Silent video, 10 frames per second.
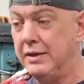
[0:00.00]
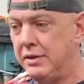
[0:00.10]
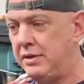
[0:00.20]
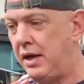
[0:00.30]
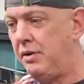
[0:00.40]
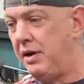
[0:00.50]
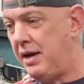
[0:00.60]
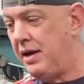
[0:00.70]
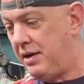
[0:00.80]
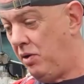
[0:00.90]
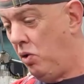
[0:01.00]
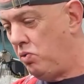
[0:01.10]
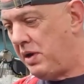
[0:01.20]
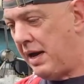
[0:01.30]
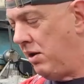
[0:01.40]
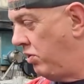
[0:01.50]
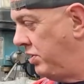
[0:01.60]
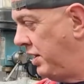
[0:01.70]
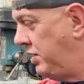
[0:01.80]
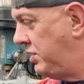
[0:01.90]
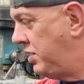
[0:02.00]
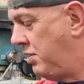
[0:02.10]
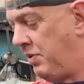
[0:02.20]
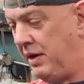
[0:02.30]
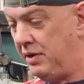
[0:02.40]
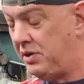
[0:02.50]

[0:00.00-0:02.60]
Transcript: So, all that lot needs doing.